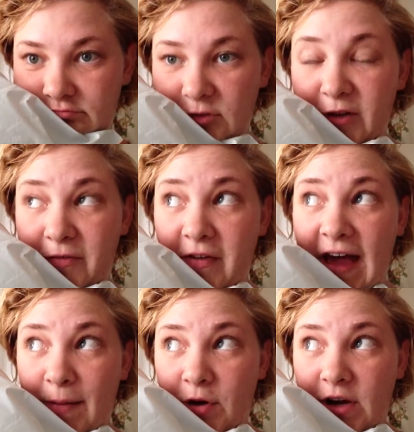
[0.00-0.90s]
of
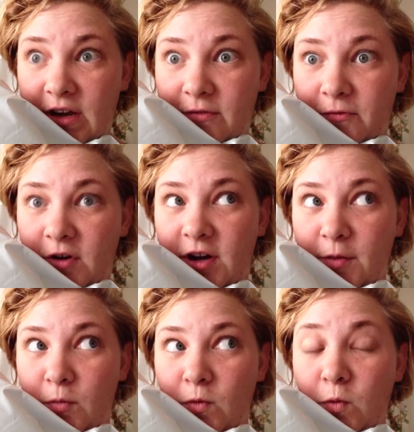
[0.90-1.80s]
fabric
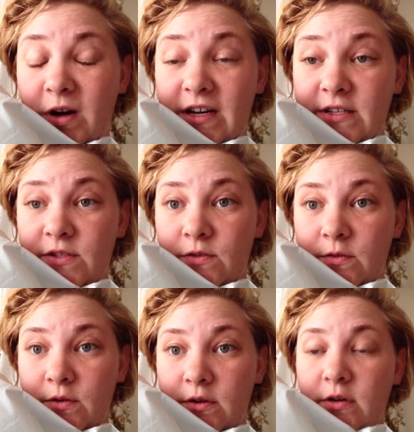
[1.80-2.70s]
from
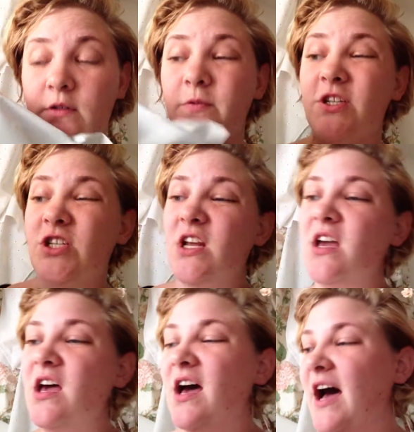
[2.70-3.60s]
Wazoodle, which
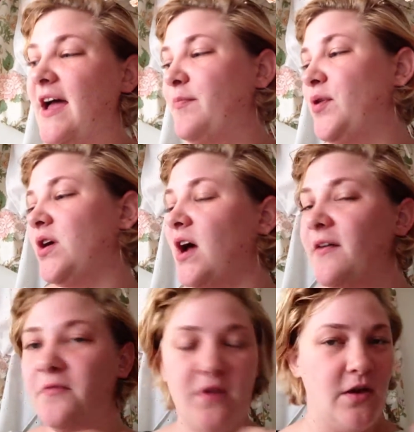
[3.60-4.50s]
I put
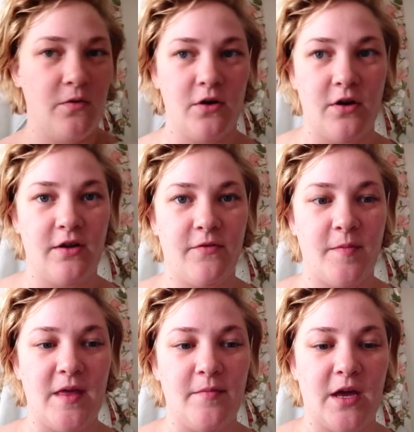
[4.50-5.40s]
off reordering
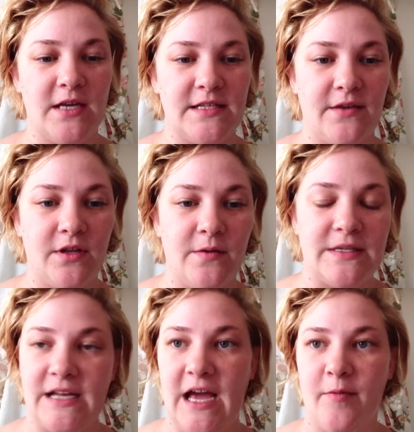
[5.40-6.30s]
from them because I really
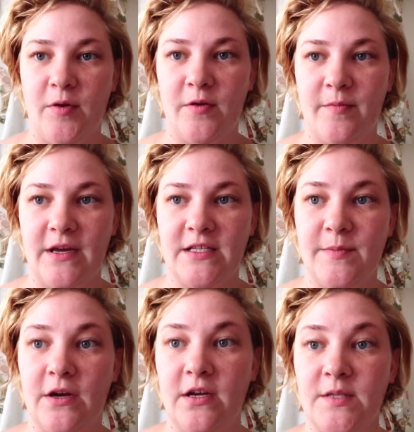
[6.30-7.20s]
wasn't happy with my
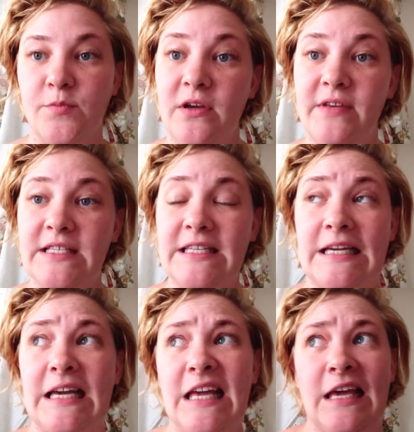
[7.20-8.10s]
experience
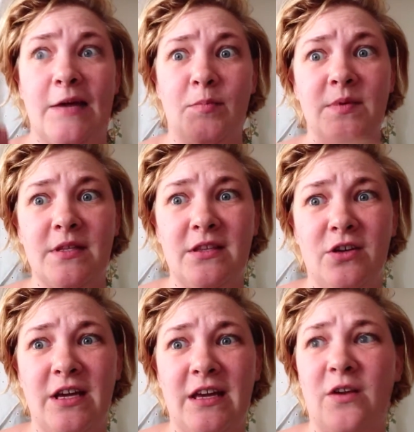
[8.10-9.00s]
previously. I'm
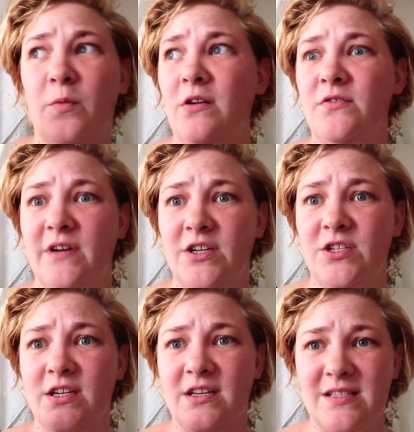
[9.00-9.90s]
looking in a weird
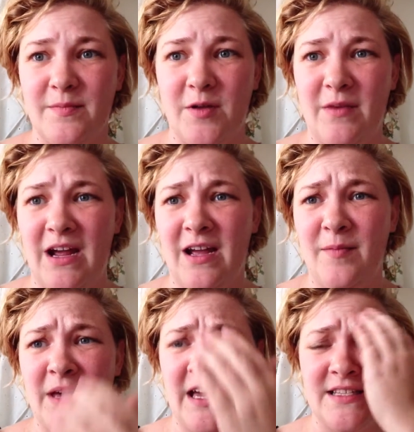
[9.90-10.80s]
direction because I'm on my
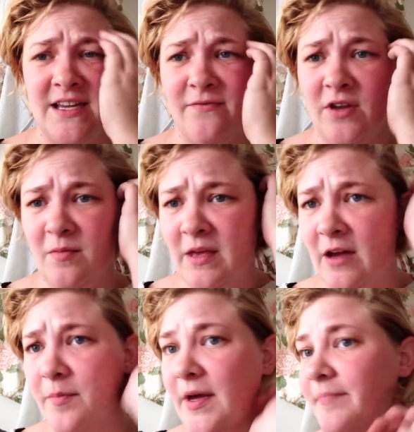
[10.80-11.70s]
iPad. It's kind of freaking me
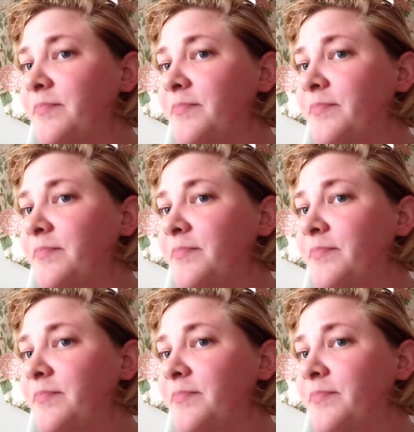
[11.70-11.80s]
out. But